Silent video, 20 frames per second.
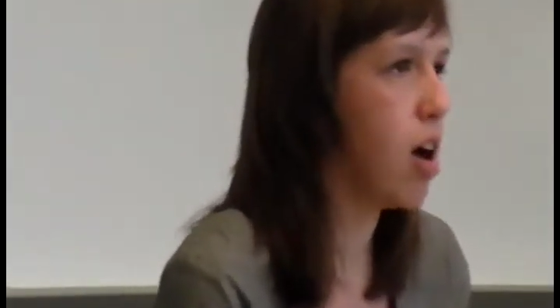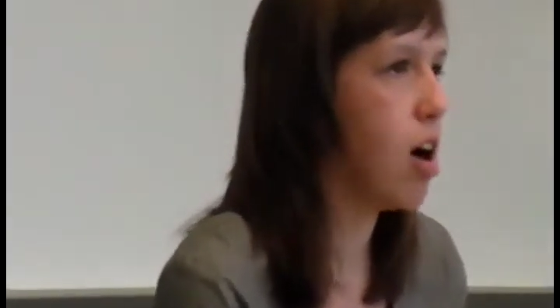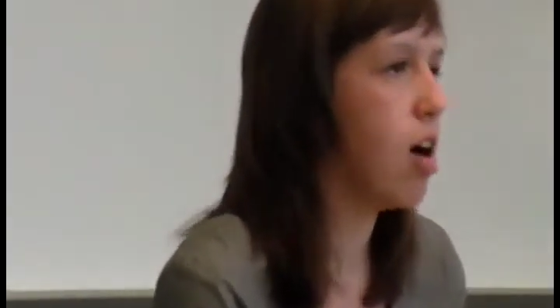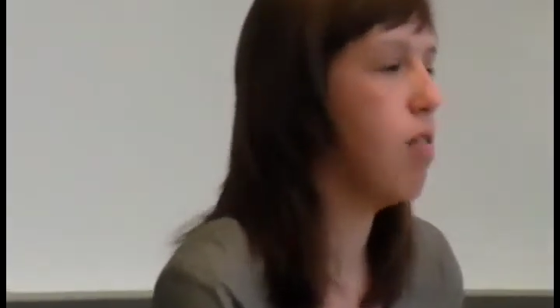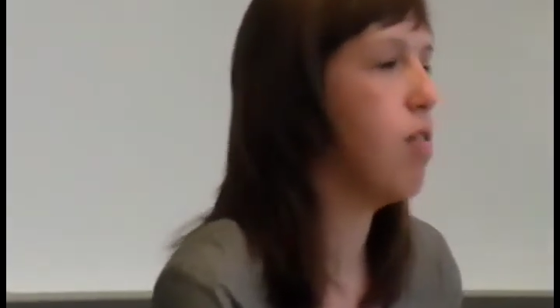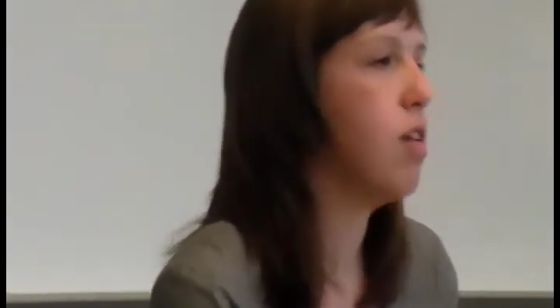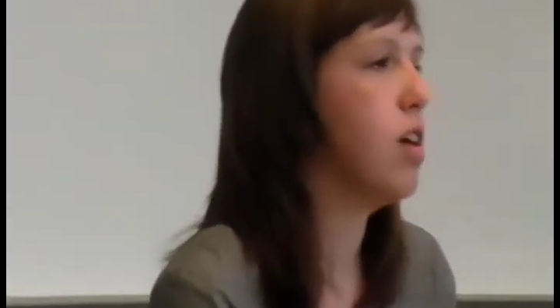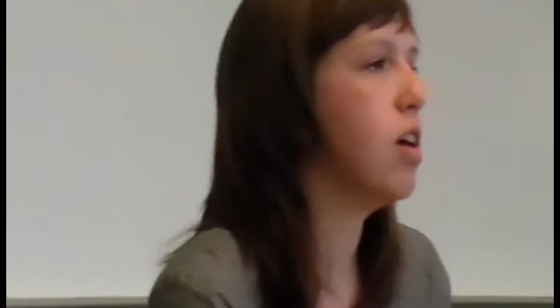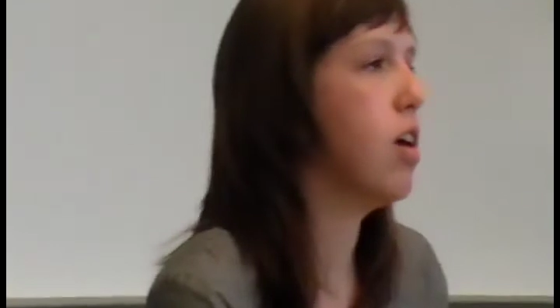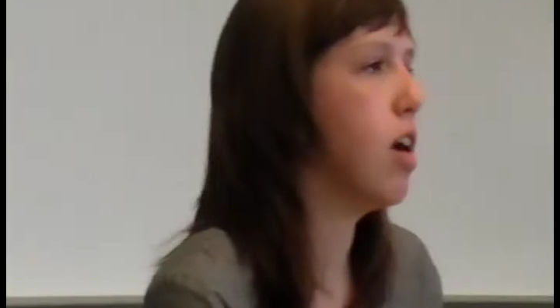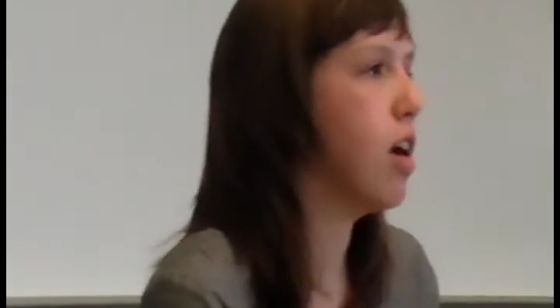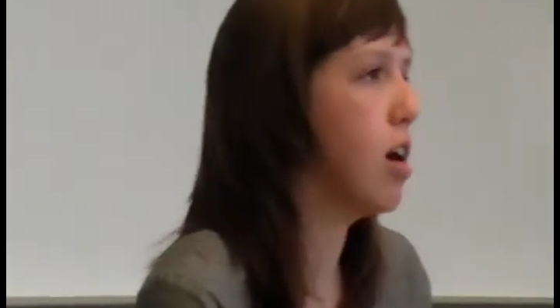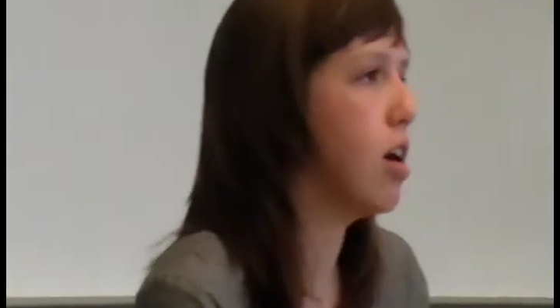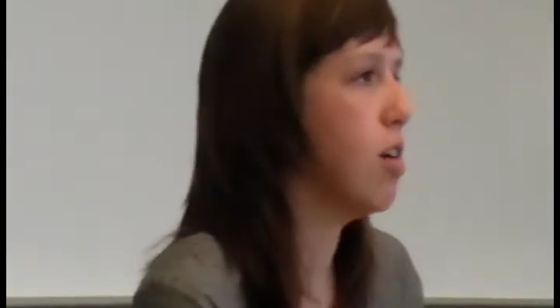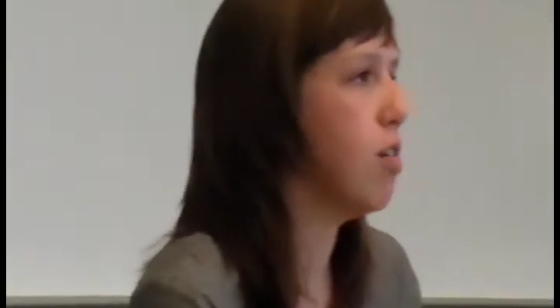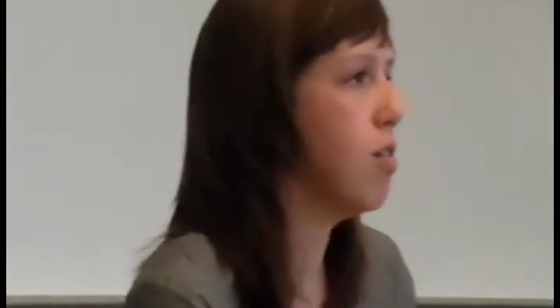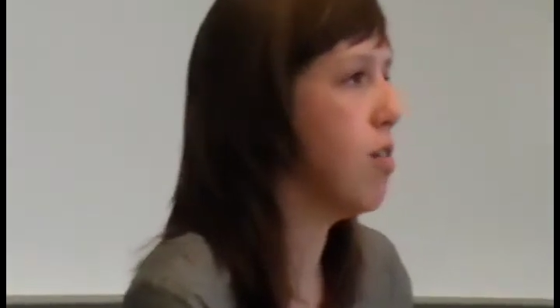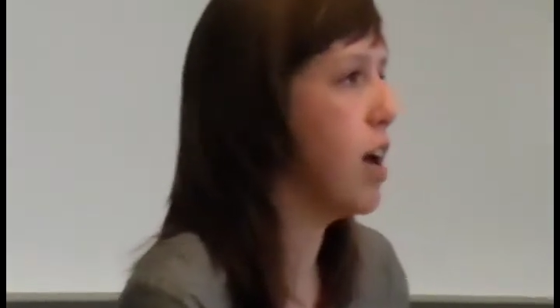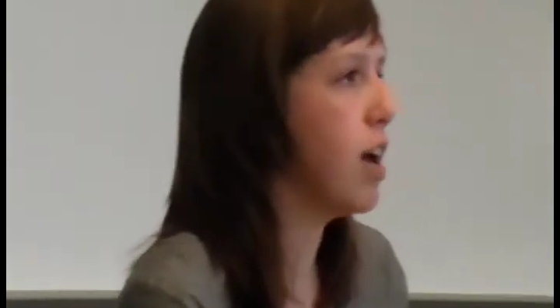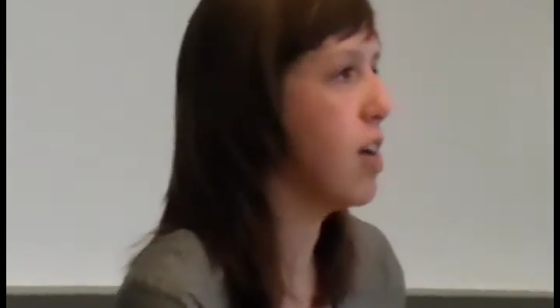coffee are
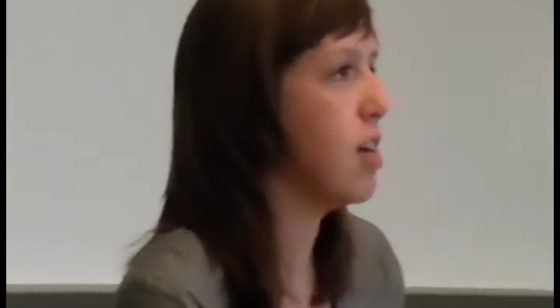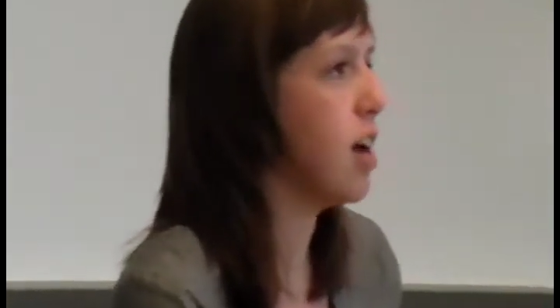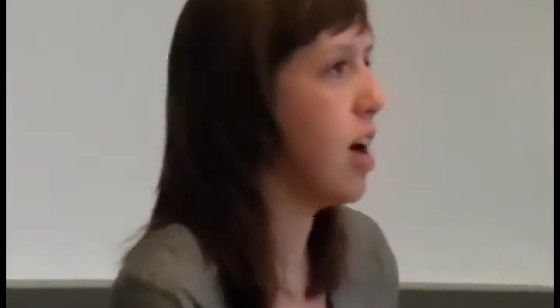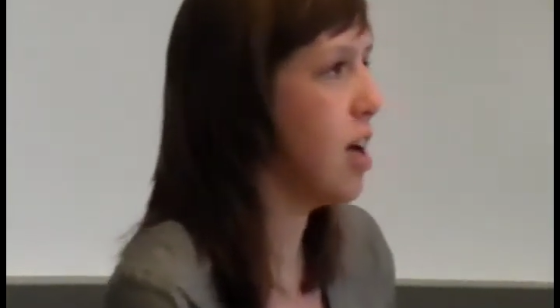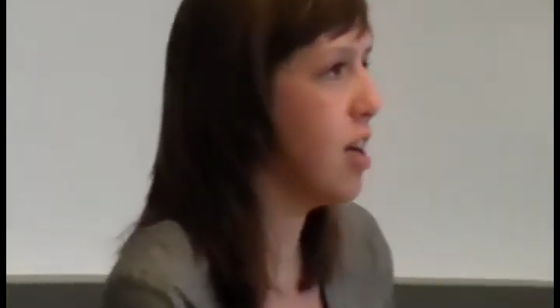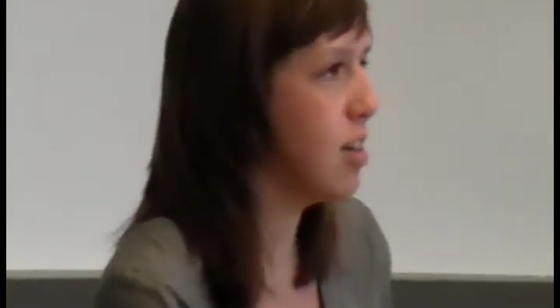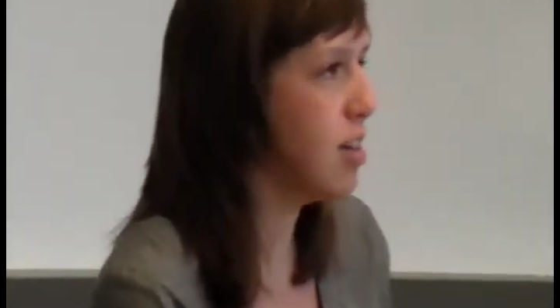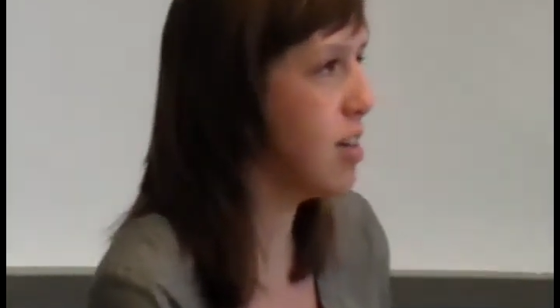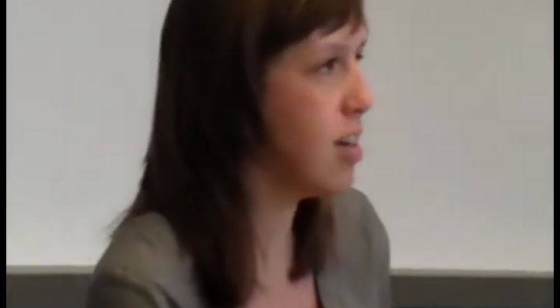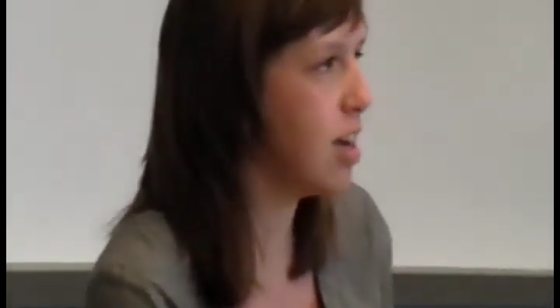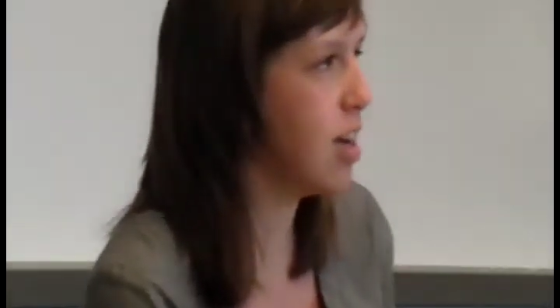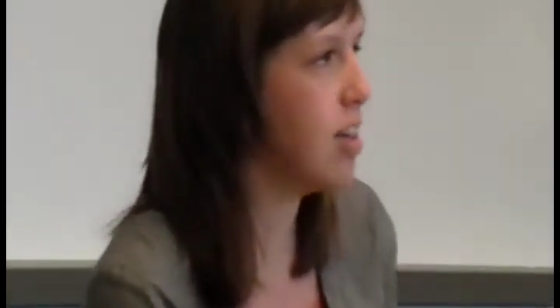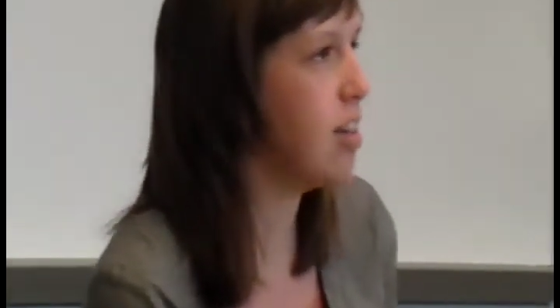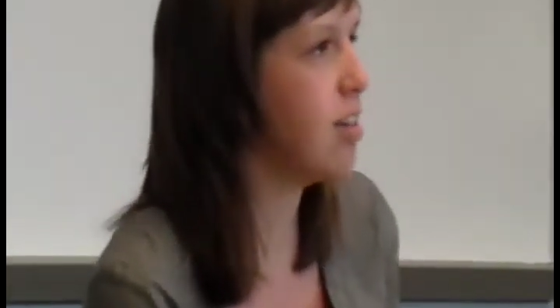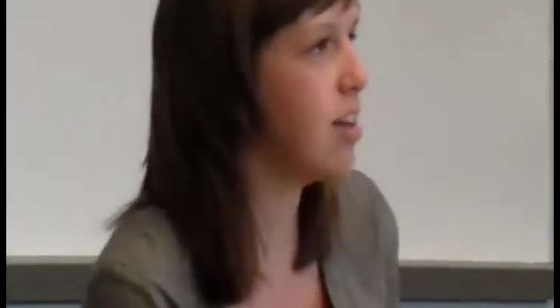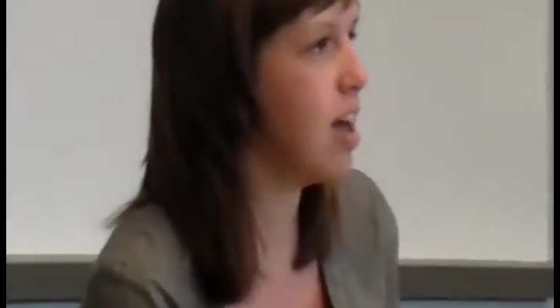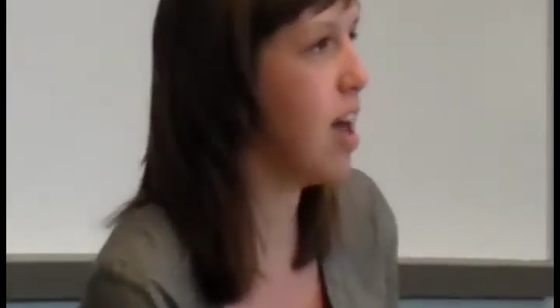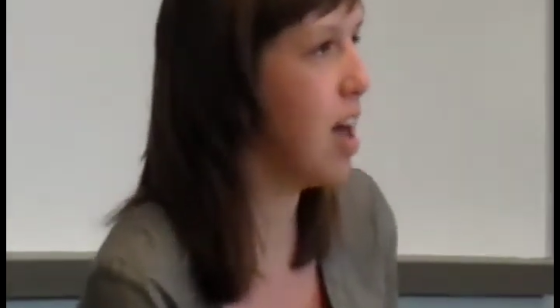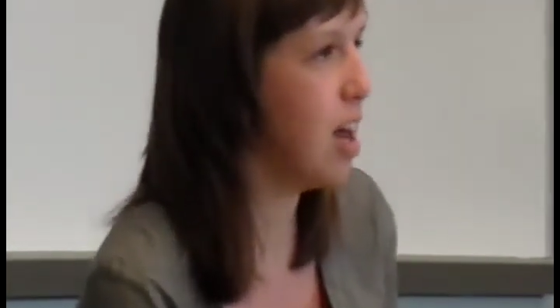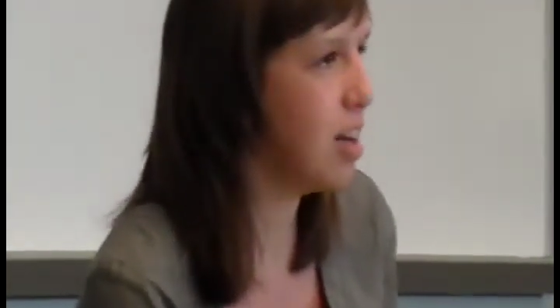in fact Einstein's
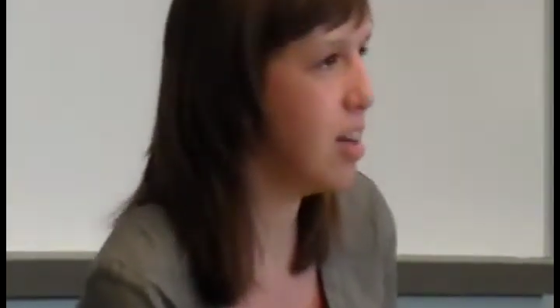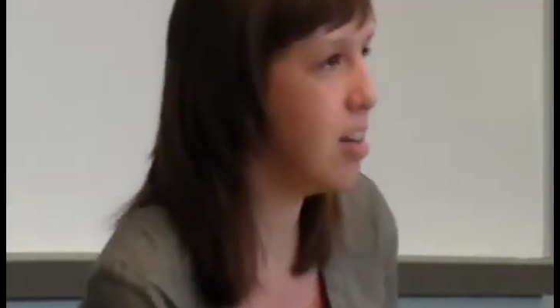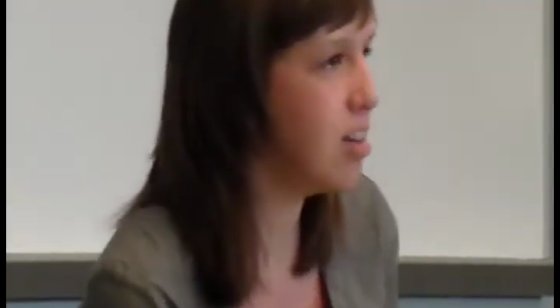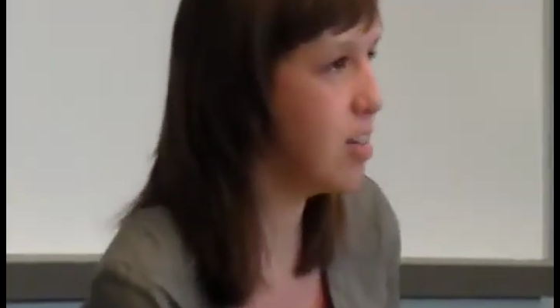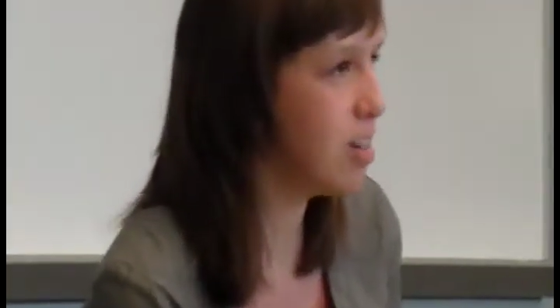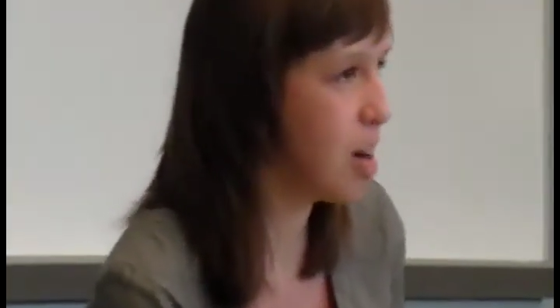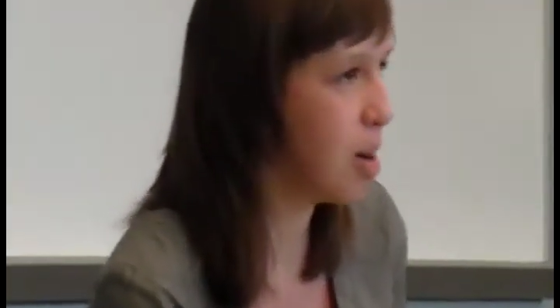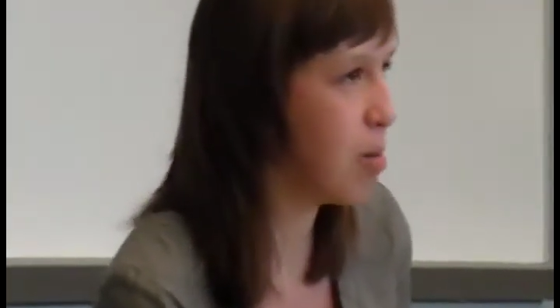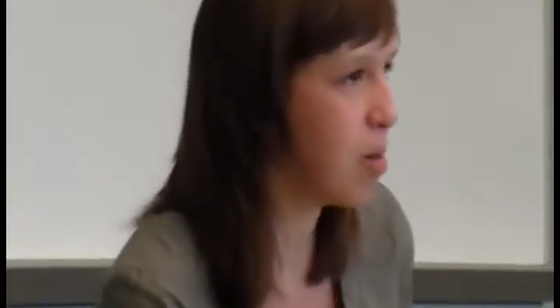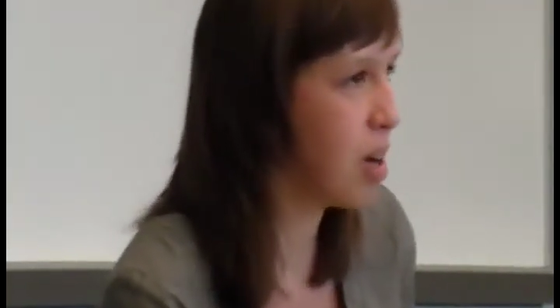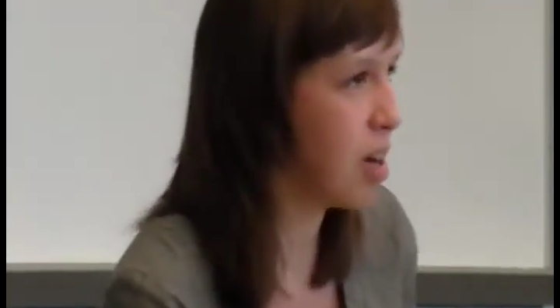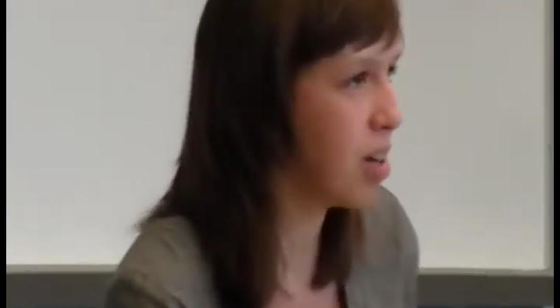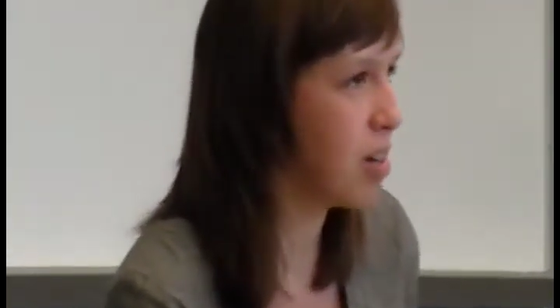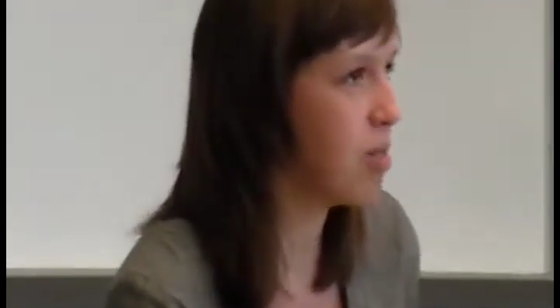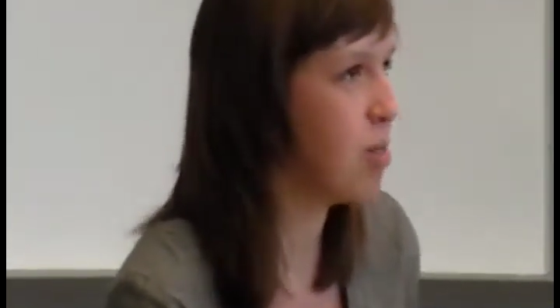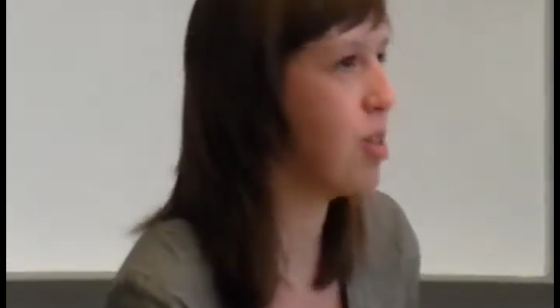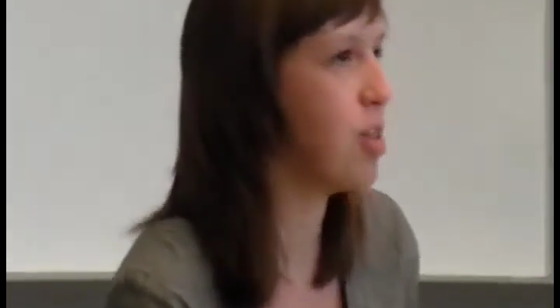and Starbucks,